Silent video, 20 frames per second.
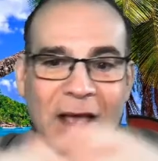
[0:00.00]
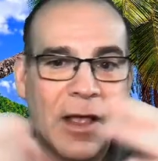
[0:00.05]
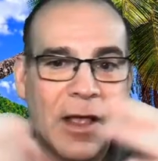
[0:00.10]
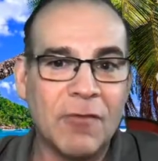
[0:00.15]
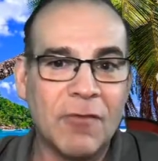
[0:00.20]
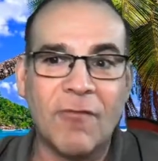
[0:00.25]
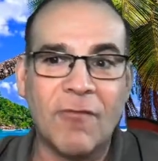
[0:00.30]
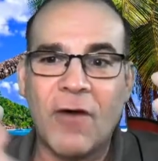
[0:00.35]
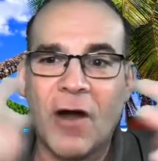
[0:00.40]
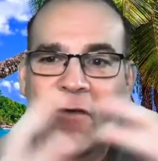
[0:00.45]

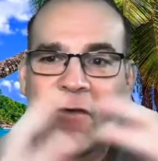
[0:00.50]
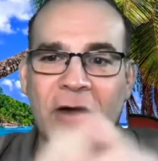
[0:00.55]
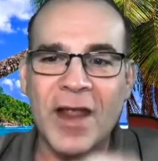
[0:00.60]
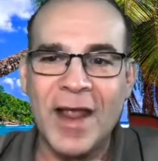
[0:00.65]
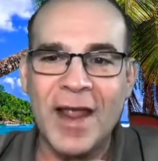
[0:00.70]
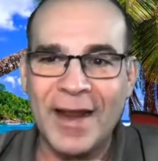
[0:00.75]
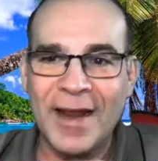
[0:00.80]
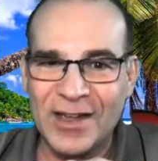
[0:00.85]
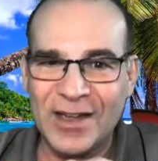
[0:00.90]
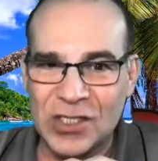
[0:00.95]
Very
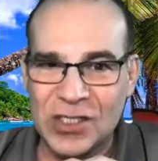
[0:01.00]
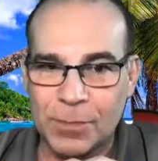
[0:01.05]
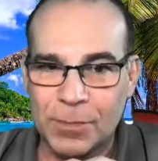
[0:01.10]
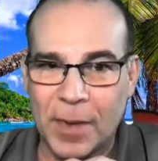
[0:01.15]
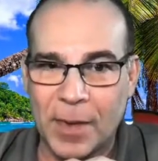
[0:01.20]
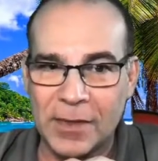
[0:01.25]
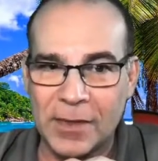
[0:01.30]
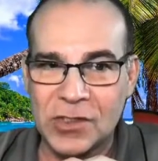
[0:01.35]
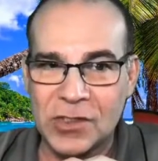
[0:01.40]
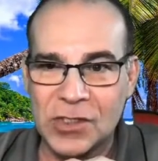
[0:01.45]

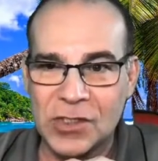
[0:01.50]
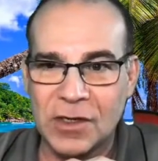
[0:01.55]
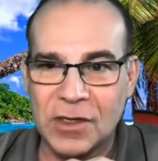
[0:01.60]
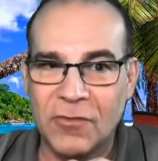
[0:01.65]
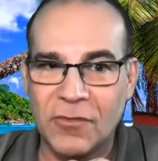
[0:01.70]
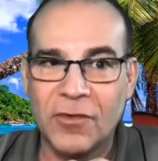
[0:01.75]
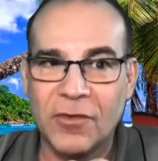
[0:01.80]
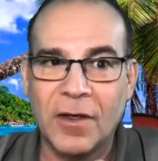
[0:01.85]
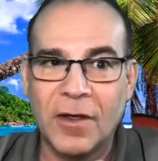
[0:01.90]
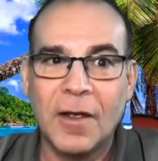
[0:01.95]
inexpensive,